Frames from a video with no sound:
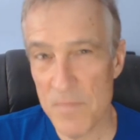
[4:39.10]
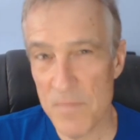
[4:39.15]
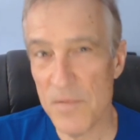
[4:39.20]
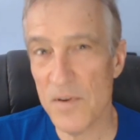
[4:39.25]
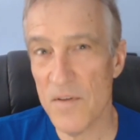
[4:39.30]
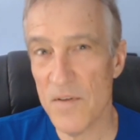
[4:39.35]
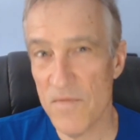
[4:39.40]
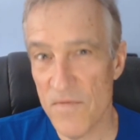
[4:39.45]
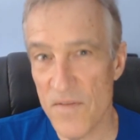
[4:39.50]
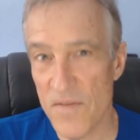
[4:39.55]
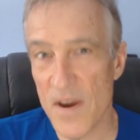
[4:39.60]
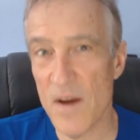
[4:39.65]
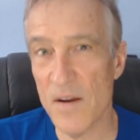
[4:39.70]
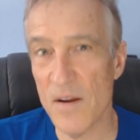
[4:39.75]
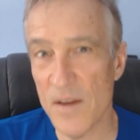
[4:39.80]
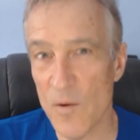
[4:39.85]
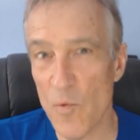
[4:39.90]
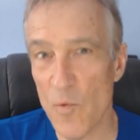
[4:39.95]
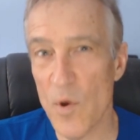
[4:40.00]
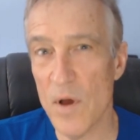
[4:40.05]
people are
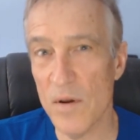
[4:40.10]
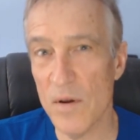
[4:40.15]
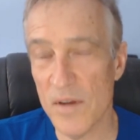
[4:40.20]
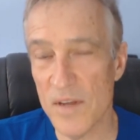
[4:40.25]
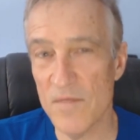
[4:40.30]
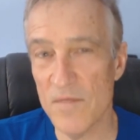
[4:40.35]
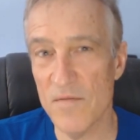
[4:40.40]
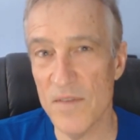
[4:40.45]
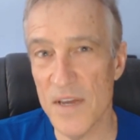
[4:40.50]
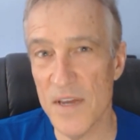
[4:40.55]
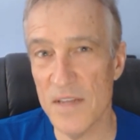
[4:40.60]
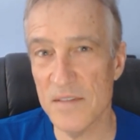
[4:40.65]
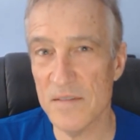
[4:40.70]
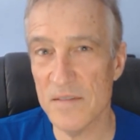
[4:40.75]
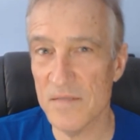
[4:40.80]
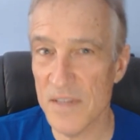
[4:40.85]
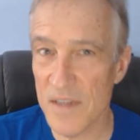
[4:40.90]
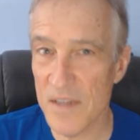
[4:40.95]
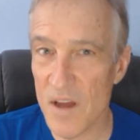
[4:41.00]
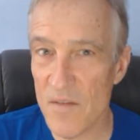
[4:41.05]
fairly well
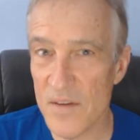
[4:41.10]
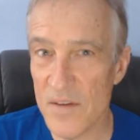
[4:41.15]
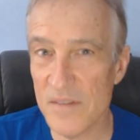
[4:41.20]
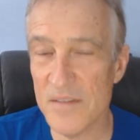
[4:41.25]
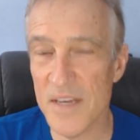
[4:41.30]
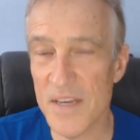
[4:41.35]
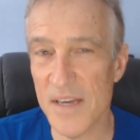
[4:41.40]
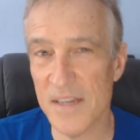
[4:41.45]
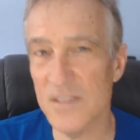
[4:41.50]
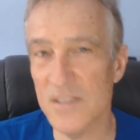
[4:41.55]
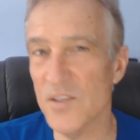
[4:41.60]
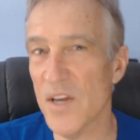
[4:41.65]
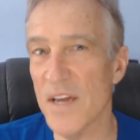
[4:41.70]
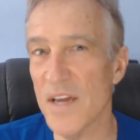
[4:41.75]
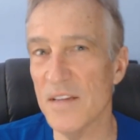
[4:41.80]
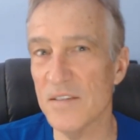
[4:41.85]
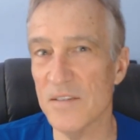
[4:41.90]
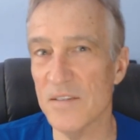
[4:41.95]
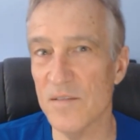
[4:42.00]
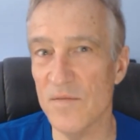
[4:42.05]
convinced, you know, they'll take a
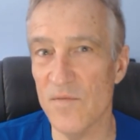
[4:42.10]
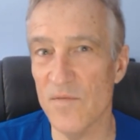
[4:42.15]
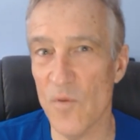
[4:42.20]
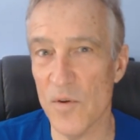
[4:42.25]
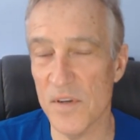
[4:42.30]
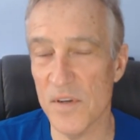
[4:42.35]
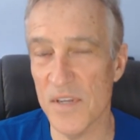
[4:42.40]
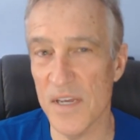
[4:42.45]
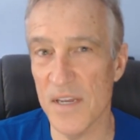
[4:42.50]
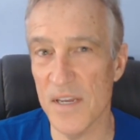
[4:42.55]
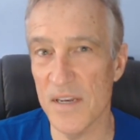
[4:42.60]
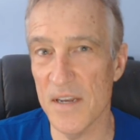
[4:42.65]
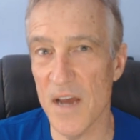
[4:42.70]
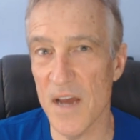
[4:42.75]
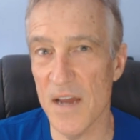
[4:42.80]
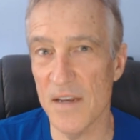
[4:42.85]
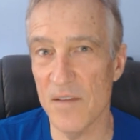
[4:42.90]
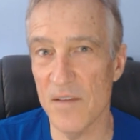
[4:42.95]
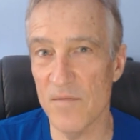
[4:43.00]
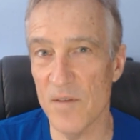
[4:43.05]
chance on a
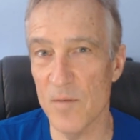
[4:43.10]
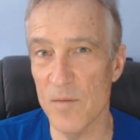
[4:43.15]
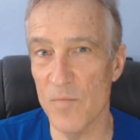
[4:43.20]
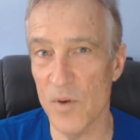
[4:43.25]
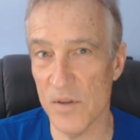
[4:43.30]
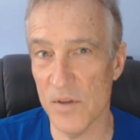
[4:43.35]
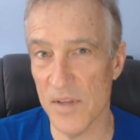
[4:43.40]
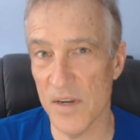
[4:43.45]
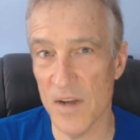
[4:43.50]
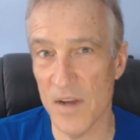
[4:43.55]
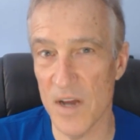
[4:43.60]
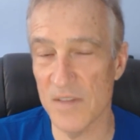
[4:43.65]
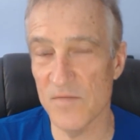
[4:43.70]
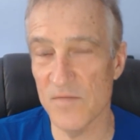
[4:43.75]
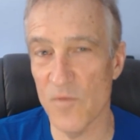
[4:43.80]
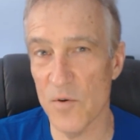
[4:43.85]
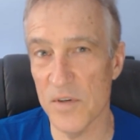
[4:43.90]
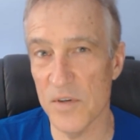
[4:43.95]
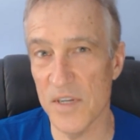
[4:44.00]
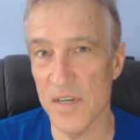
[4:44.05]
1490 a book that
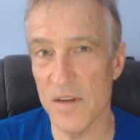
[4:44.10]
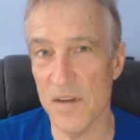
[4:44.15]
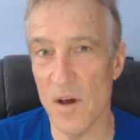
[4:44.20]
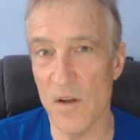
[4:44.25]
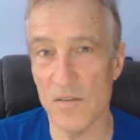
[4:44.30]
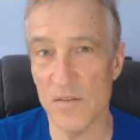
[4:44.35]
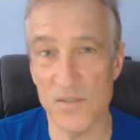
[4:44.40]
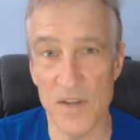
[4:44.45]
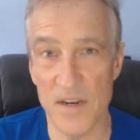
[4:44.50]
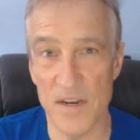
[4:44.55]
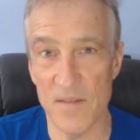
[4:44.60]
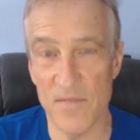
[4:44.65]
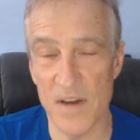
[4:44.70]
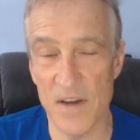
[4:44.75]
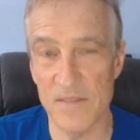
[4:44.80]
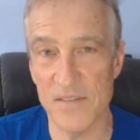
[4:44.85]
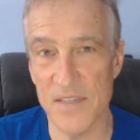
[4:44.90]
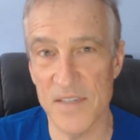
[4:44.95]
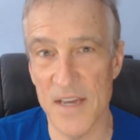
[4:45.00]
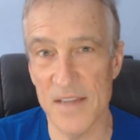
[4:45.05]
costs
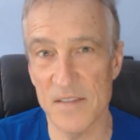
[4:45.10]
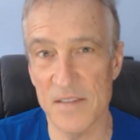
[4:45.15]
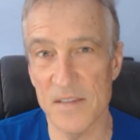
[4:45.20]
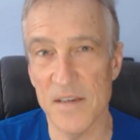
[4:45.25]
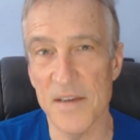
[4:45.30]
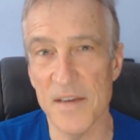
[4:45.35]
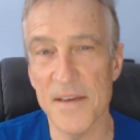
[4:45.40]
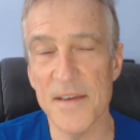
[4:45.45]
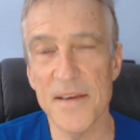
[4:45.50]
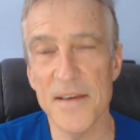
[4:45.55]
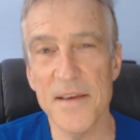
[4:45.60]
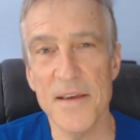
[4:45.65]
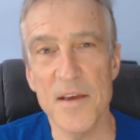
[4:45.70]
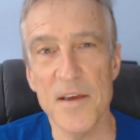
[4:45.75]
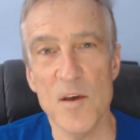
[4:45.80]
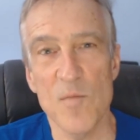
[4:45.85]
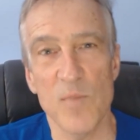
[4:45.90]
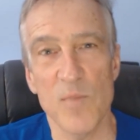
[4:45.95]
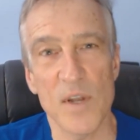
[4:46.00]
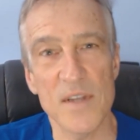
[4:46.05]
$14.95.
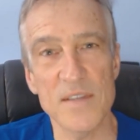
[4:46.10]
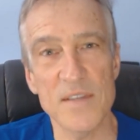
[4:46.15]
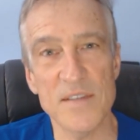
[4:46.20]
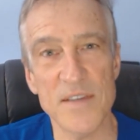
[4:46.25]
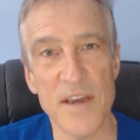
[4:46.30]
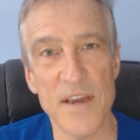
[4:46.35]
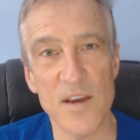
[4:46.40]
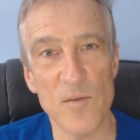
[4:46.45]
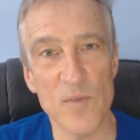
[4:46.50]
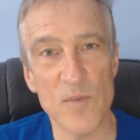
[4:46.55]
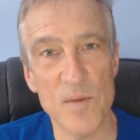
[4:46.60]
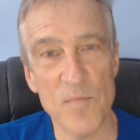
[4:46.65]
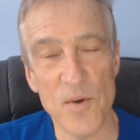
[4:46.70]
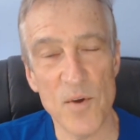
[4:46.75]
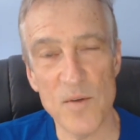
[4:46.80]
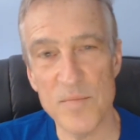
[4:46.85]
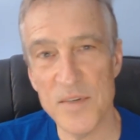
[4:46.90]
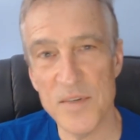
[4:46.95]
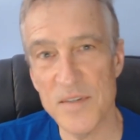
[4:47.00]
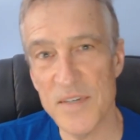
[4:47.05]
But let's say you're
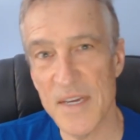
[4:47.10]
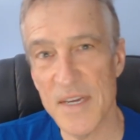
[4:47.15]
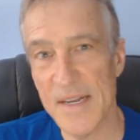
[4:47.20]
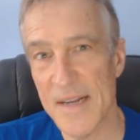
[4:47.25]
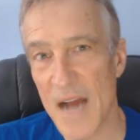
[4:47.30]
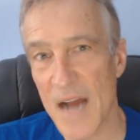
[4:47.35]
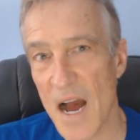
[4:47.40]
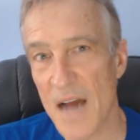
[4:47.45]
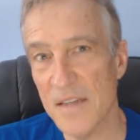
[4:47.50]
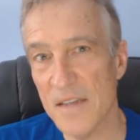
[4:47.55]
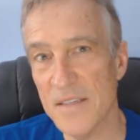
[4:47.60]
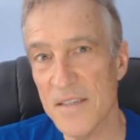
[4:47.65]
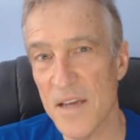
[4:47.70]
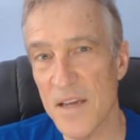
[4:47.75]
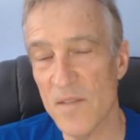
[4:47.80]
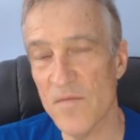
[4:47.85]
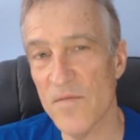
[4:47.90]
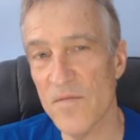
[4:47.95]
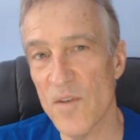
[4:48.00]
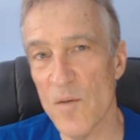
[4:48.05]
repurposing
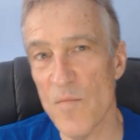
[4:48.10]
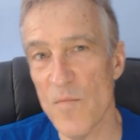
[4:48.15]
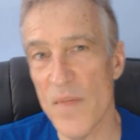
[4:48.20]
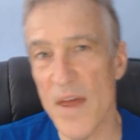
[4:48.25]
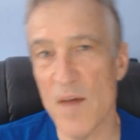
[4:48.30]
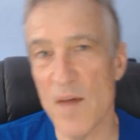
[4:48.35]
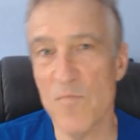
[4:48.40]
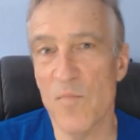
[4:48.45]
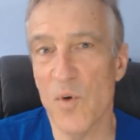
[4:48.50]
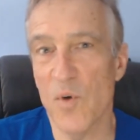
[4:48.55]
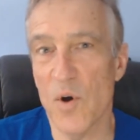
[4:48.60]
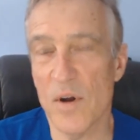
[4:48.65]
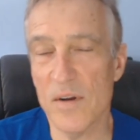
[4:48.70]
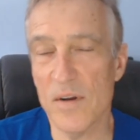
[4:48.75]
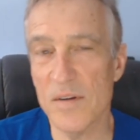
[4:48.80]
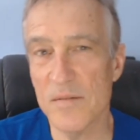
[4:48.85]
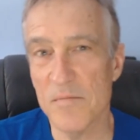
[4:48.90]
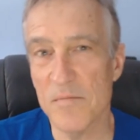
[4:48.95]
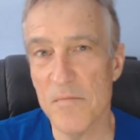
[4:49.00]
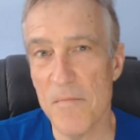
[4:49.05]
content from that
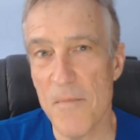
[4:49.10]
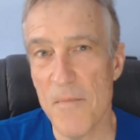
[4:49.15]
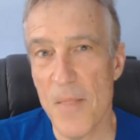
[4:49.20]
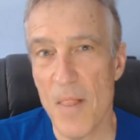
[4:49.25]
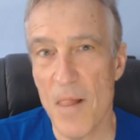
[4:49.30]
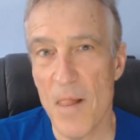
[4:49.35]
book